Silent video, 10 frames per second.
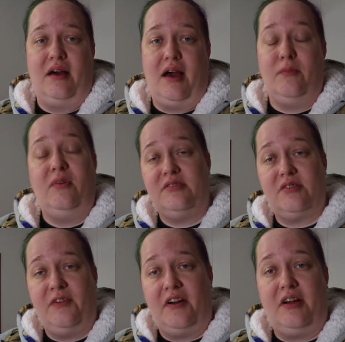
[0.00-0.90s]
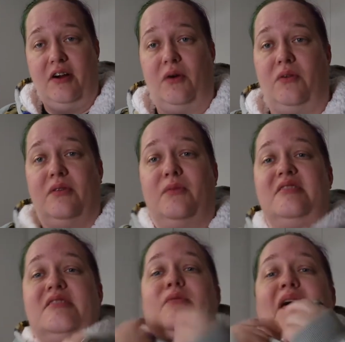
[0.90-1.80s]
I'm also very cold,
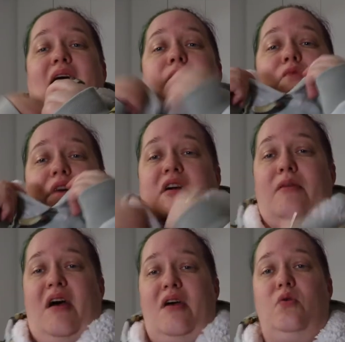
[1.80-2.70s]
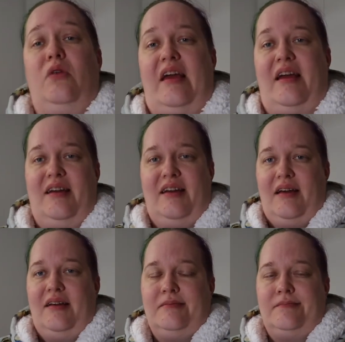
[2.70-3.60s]
which is why I'm wearing my hoodie.
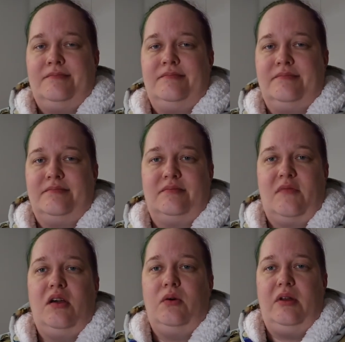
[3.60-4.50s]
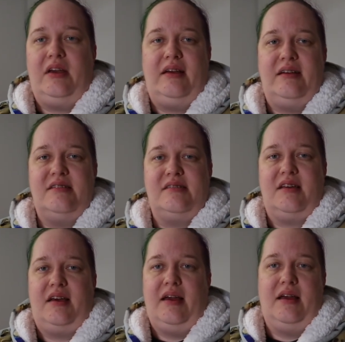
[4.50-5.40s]
Hoodie is
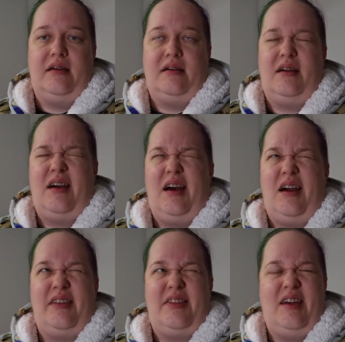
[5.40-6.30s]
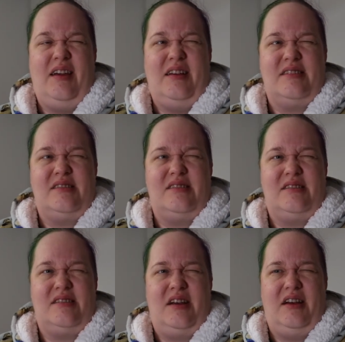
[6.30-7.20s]
I think
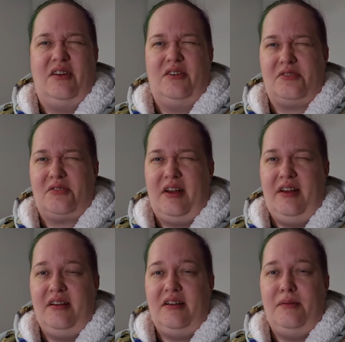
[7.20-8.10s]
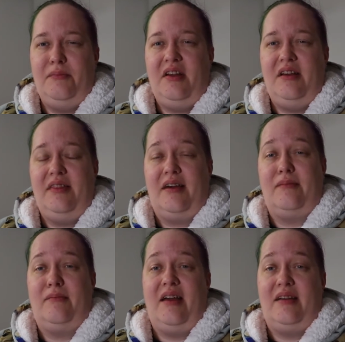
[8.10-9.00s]
it's an Australian company
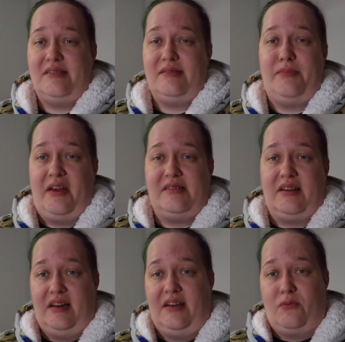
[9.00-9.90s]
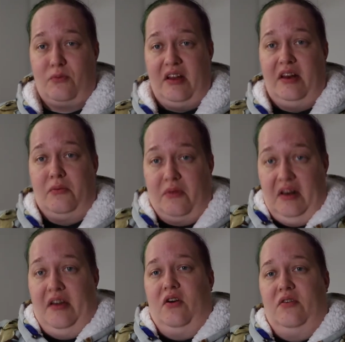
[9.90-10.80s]
that makes basically really,
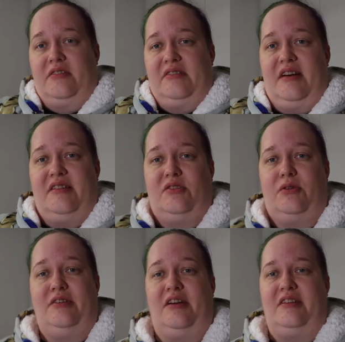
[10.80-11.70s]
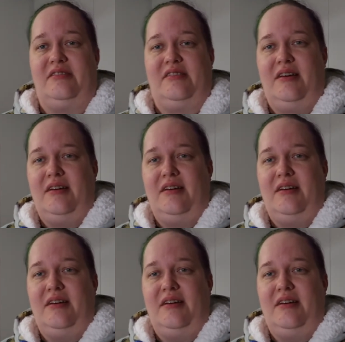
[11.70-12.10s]
really oversized hoodies.